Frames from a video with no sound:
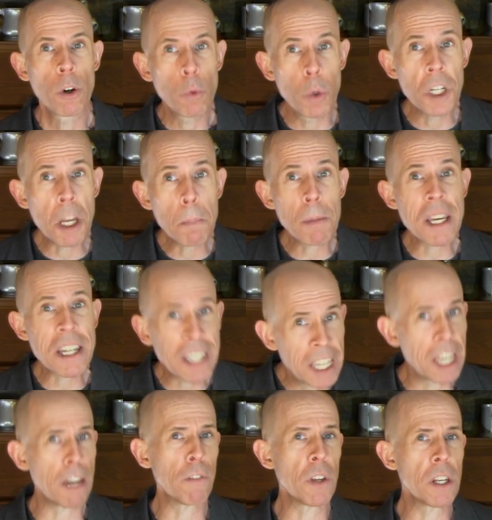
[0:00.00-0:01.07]
Wouldn't it be a
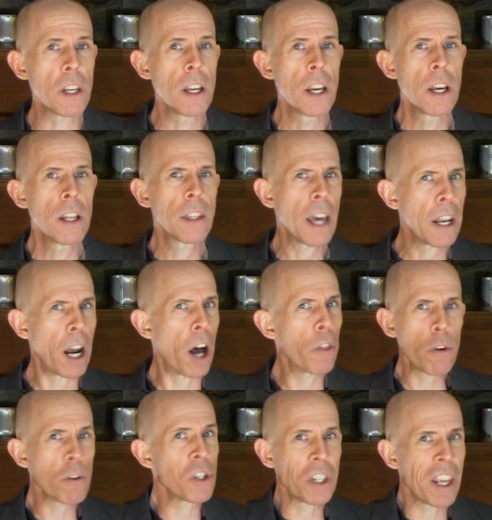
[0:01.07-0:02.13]
given that
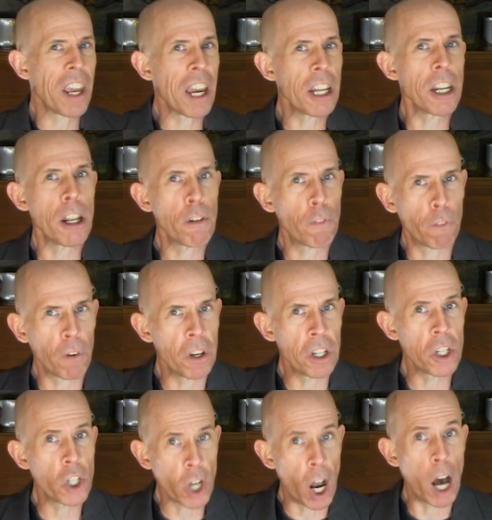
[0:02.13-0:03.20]
others can't
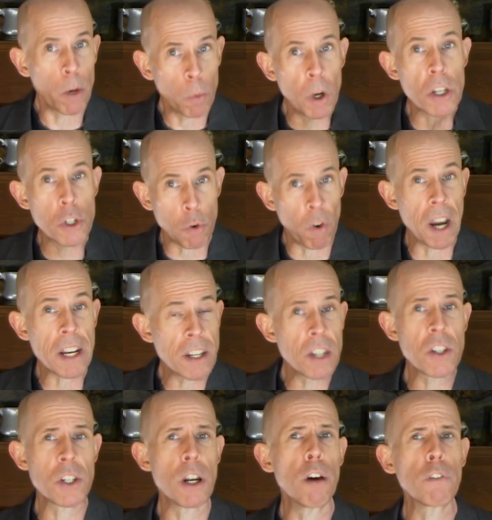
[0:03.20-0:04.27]
infringe on one's right
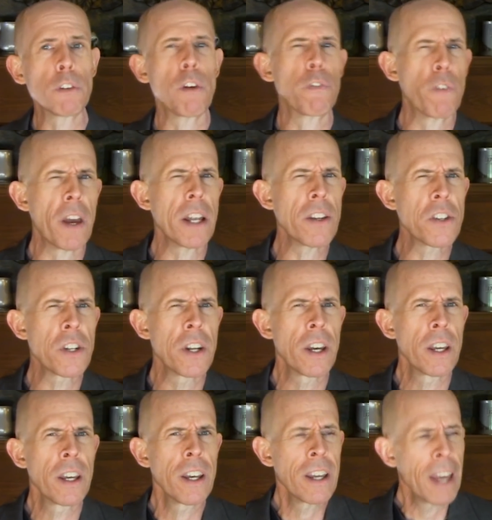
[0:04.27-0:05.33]
to self-defense?
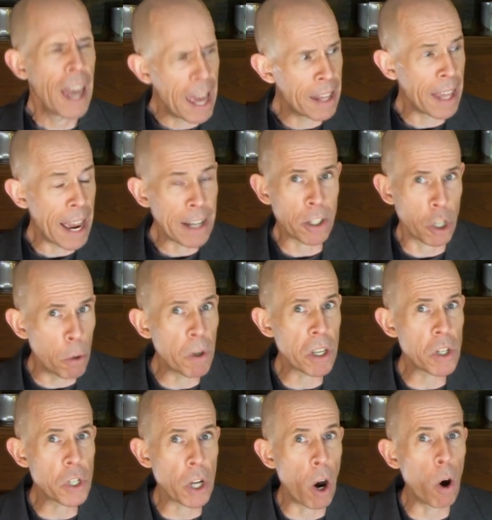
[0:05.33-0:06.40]
And that
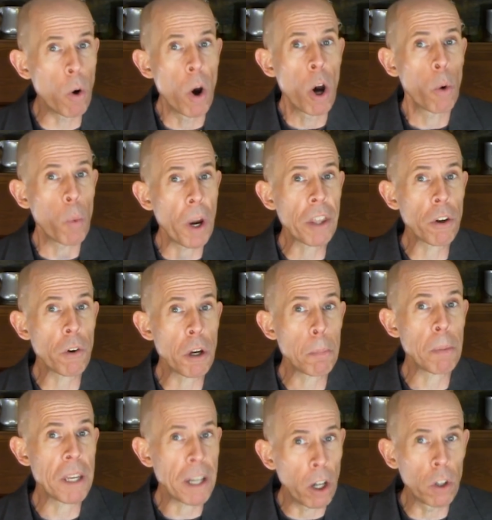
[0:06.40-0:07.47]
doing so, whether it
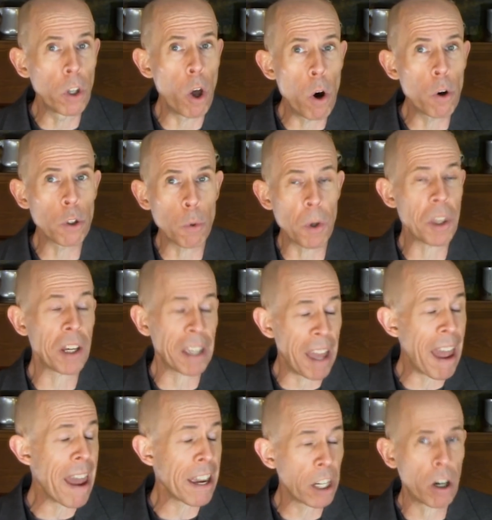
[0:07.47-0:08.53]
be alone or with a
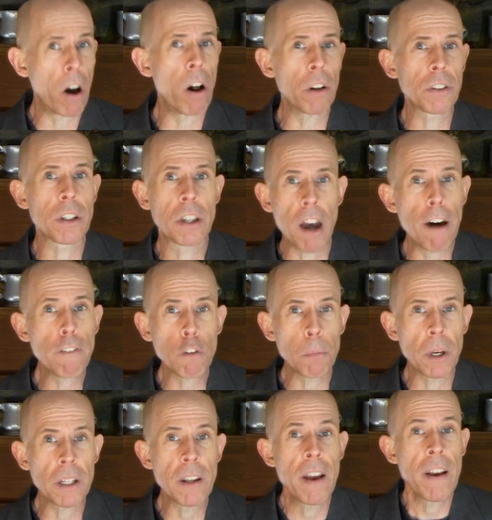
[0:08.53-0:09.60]
gang called
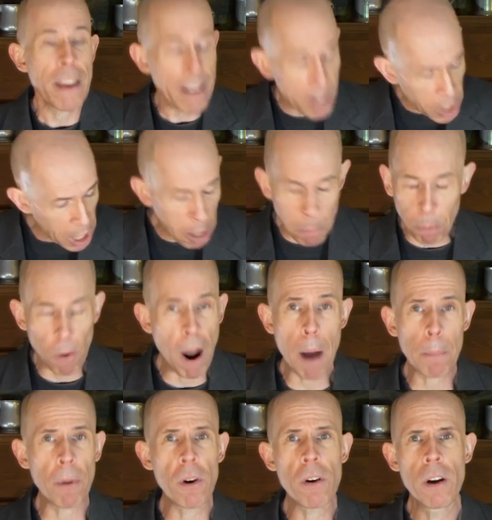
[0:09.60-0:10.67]
government, is
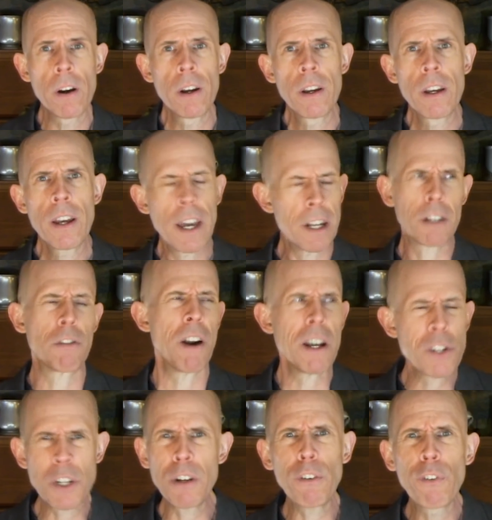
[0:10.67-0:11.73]
improper and
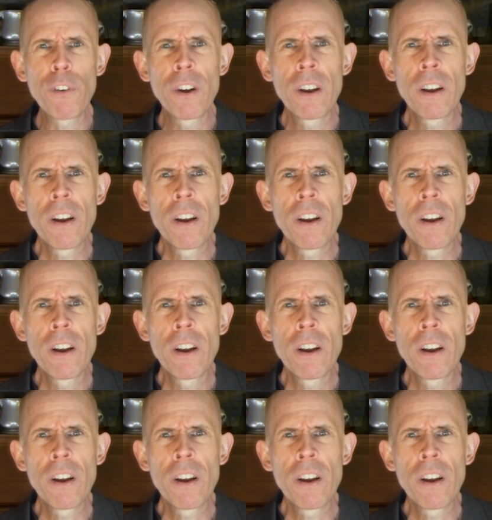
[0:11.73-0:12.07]
aggressive?